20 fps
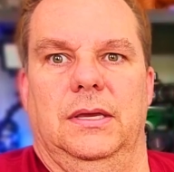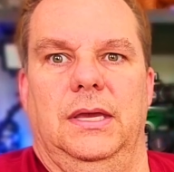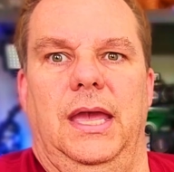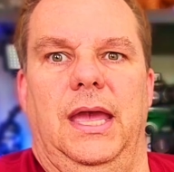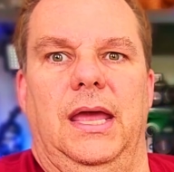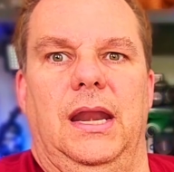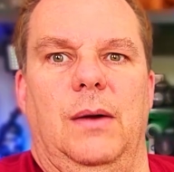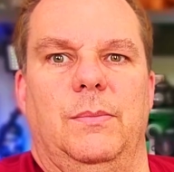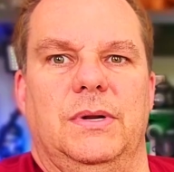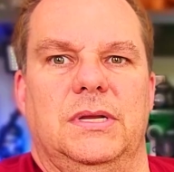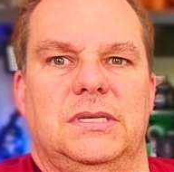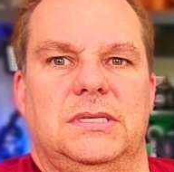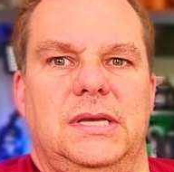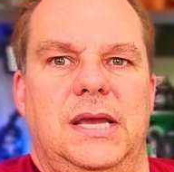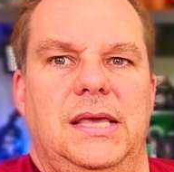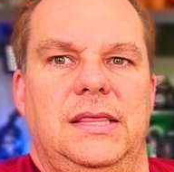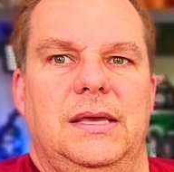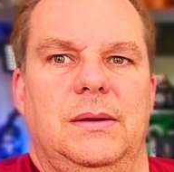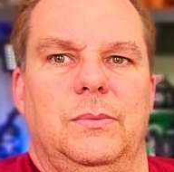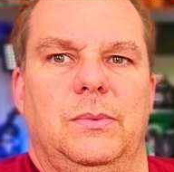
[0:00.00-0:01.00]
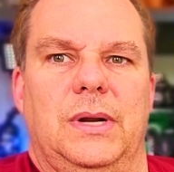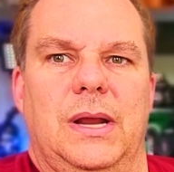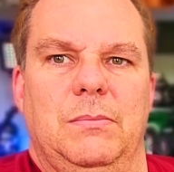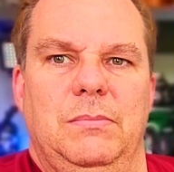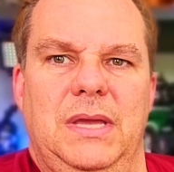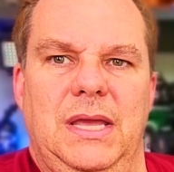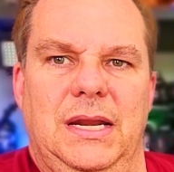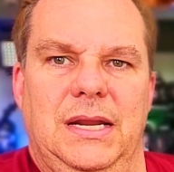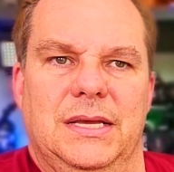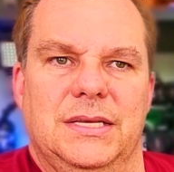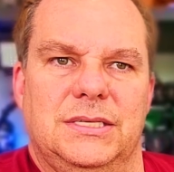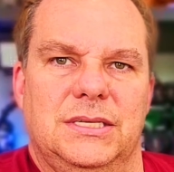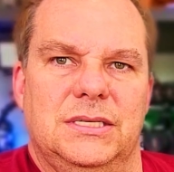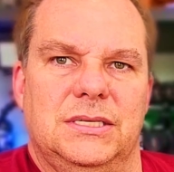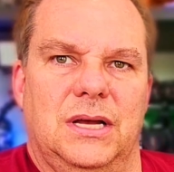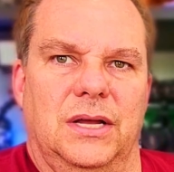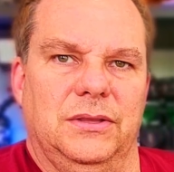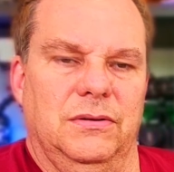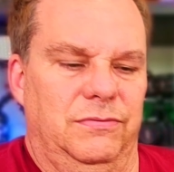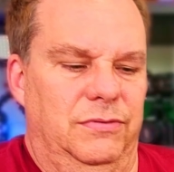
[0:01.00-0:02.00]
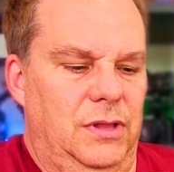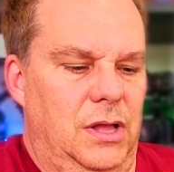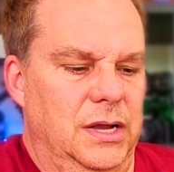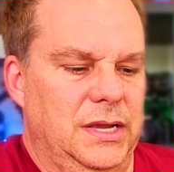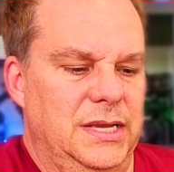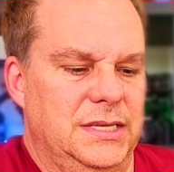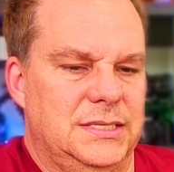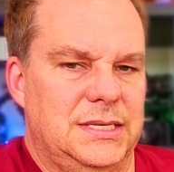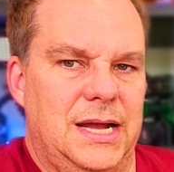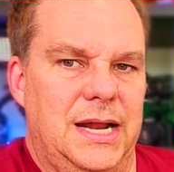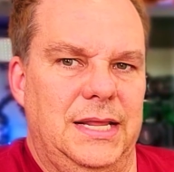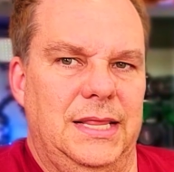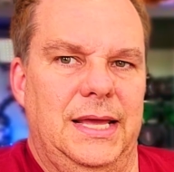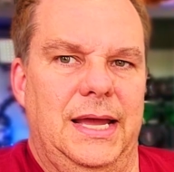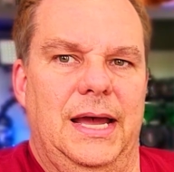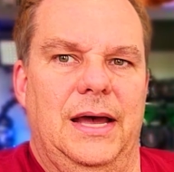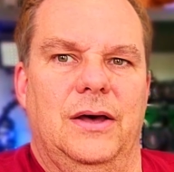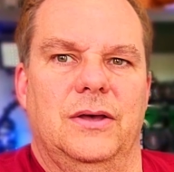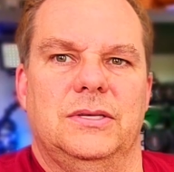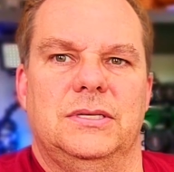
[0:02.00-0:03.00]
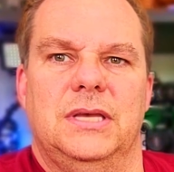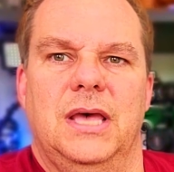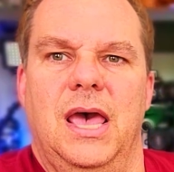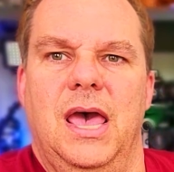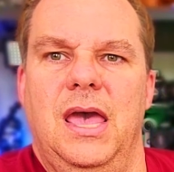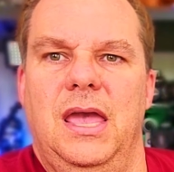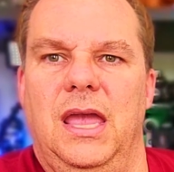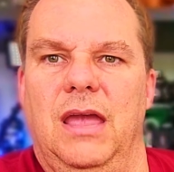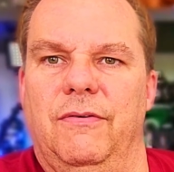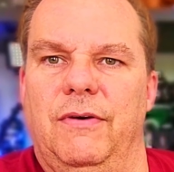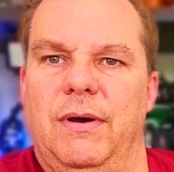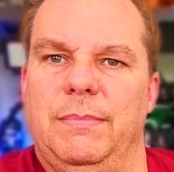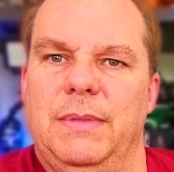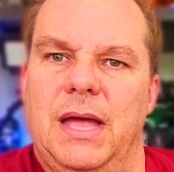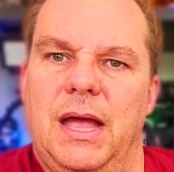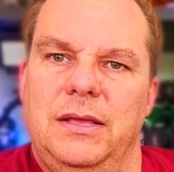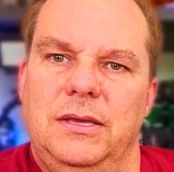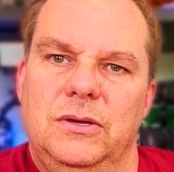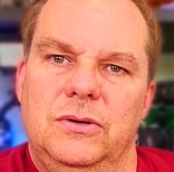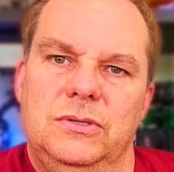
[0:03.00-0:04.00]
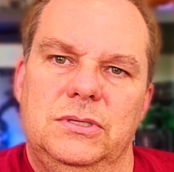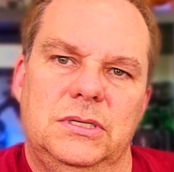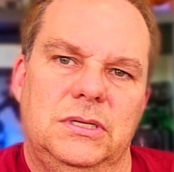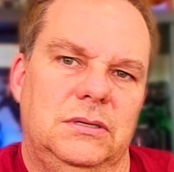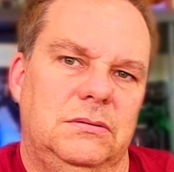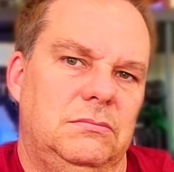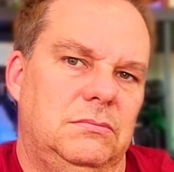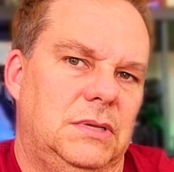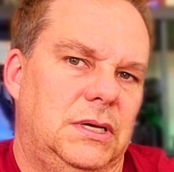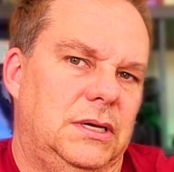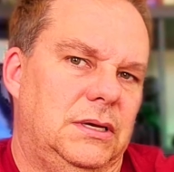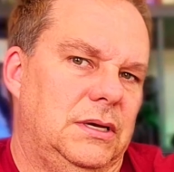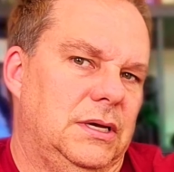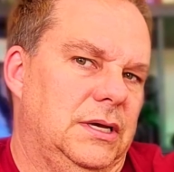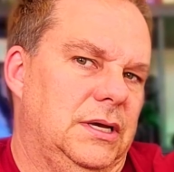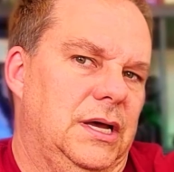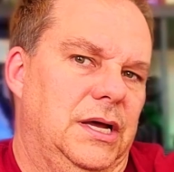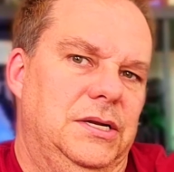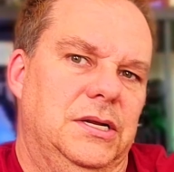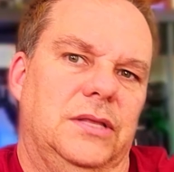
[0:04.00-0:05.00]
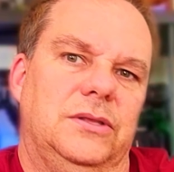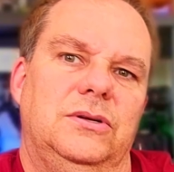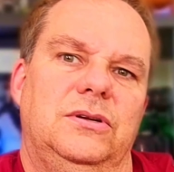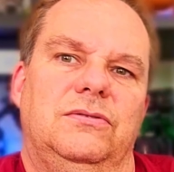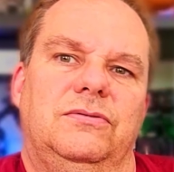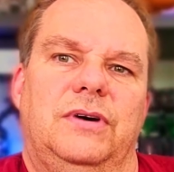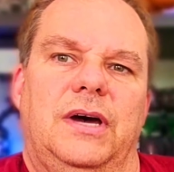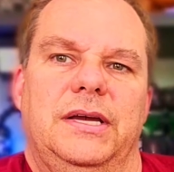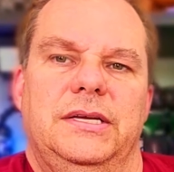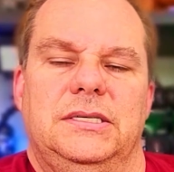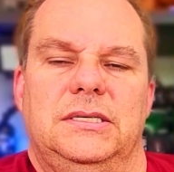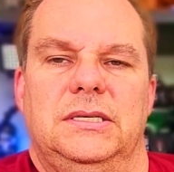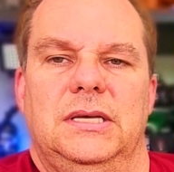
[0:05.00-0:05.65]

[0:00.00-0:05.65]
And I'm going to say that what I mean is on the vlogging side of the house, if I'm not using another device